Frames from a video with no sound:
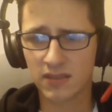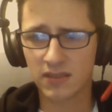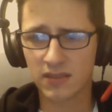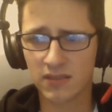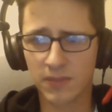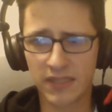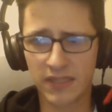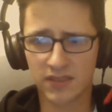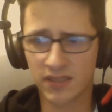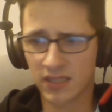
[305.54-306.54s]

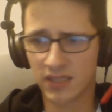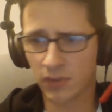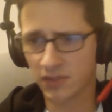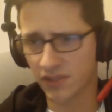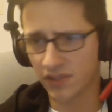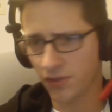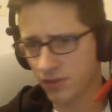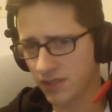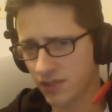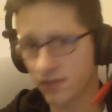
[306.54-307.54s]
Spent, what was that, the
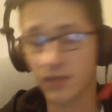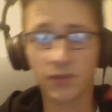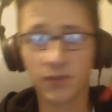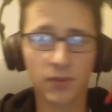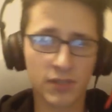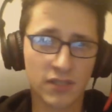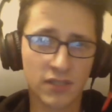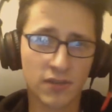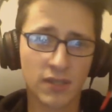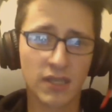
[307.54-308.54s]
30th? Yeah, the
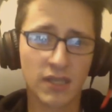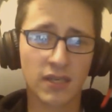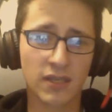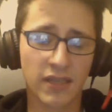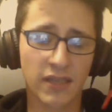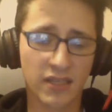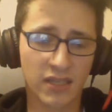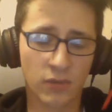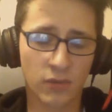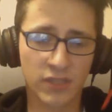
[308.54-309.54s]
30th hanging
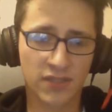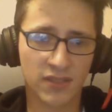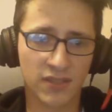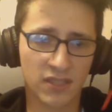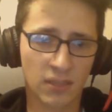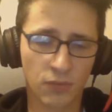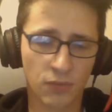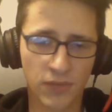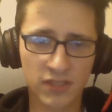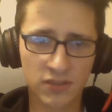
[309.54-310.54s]
out with a couple
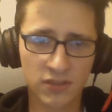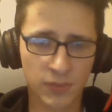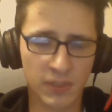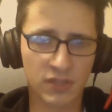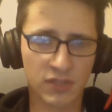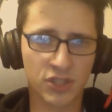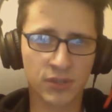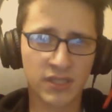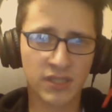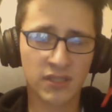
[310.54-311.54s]
friends. We went out
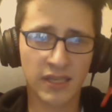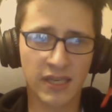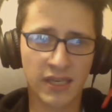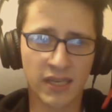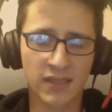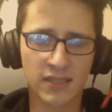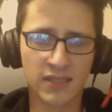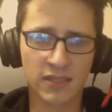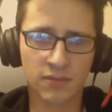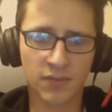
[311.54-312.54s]
shooting, and
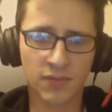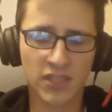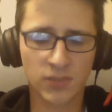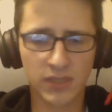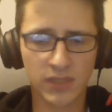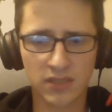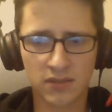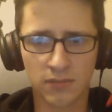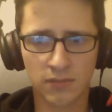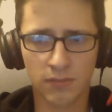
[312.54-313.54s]
that's
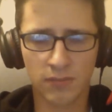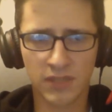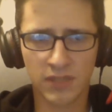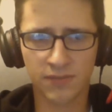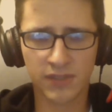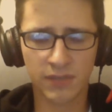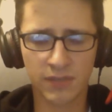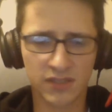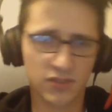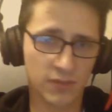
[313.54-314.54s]
when my friend
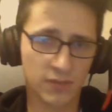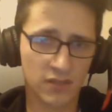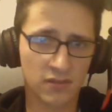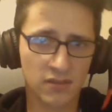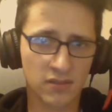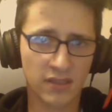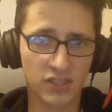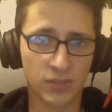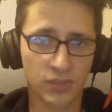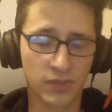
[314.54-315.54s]
messaged me and said that
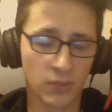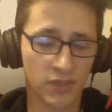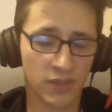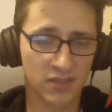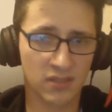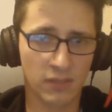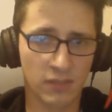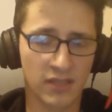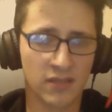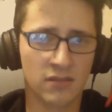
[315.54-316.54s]
she really wanted to see me
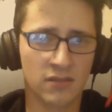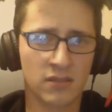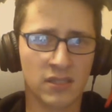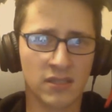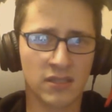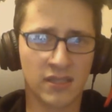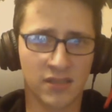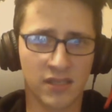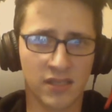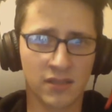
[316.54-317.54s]
that
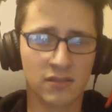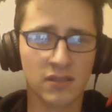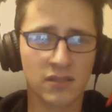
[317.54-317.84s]
day, and